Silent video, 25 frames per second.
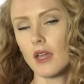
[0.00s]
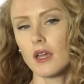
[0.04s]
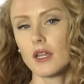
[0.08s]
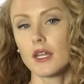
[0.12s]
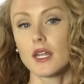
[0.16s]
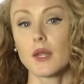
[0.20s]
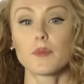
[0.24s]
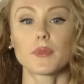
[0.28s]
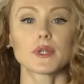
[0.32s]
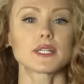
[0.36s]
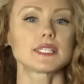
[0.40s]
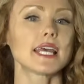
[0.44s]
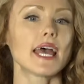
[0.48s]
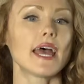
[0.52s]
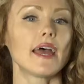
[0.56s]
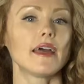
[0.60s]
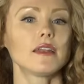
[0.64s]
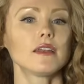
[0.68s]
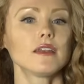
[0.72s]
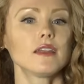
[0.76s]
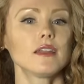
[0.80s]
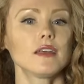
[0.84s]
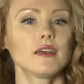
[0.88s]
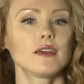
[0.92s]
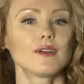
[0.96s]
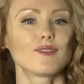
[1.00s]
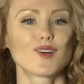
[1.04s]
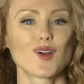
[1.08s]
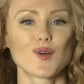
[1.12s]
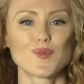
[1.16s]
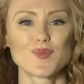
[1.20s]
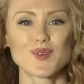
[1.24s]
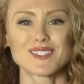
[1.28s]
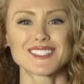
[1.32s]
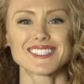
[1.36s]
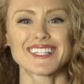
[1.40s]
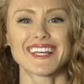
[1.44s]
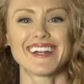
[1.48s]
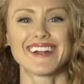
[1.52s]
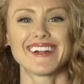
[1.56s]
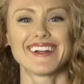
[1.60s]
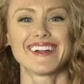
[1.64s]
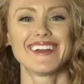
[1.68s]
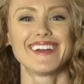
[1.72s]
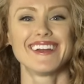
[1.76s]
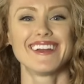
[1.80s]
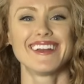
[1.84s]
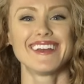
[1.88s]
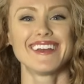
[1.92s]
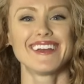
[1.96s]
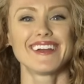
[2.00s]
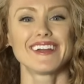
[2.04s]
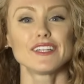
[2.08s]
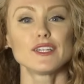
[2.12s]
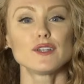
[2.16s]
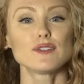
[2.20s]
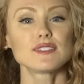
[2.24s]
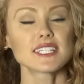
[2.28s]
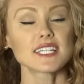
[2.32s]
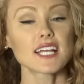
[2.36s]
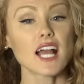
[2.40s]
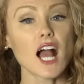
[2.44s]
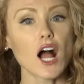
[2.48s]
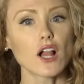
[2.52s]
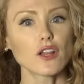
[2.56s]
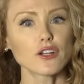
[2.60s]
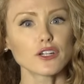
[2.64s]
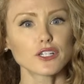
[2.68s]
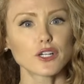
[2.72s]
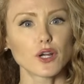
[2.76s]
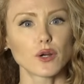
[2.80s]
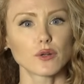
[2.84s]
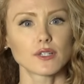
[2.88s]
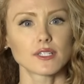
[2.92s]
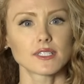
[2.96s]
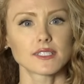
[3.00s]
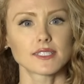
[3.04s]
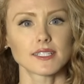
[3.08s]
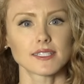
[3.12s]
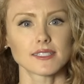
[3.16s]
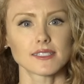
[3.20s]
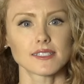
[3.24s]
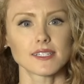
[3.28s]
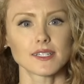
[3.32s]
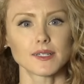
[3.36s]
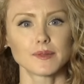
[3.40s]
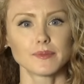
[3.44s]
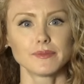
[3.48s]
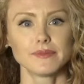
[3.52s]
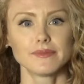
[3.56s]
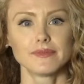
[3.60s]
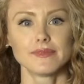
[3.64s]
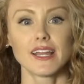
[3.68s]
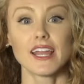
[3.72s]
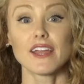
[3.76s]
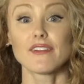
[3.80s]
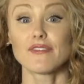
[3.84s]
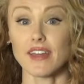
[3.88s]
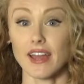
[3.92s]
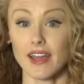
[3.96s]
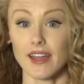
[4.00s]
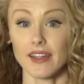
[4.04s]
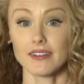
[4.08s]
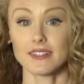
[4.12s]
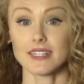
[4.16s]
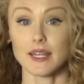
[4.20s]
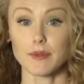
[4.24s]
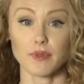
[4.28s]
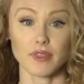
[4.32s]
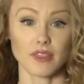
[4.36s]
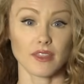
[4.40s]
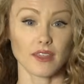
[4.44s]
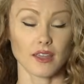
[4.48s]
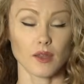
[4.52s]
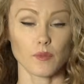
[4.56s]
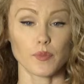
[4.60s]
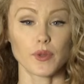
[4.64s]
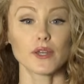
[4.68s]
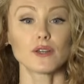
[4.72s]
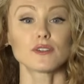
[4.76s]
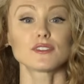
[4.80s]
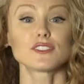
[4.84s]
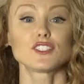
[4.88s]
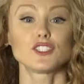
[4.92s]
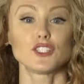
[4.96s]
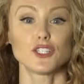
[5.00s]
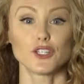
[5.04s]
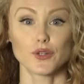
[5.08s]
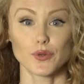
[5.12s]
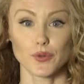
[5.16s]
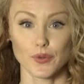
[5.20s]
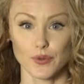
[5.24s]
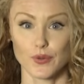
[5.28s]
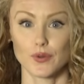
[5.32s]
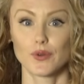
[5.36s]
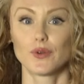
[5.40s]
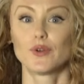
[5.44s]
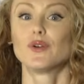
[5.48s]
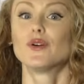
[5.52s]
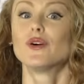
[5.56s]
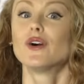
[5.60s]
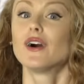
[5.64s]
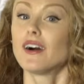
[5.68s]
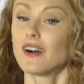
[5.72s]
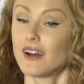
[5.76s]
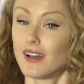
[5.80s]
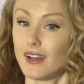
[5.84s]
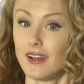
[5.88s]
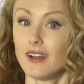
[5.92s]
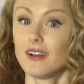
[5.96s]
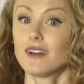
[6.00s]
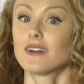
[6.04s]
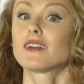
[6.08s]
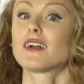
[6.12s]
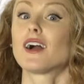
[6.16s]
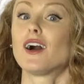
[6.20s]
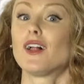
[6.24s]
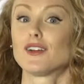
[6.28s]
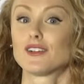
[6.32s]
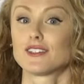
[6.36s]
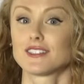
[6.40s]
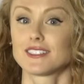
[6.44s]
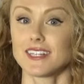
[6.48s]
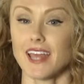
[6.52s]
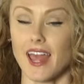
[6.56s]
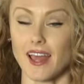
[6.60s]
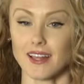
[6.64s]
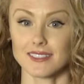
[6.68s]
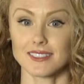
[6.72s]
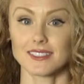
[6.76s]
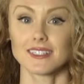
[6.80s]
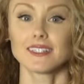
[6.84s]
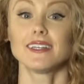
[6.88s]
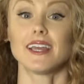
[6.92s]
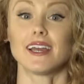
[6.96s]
Number 10, we're almost there. Use a color-coded system if that type of thing appeals to you. Colors, yes.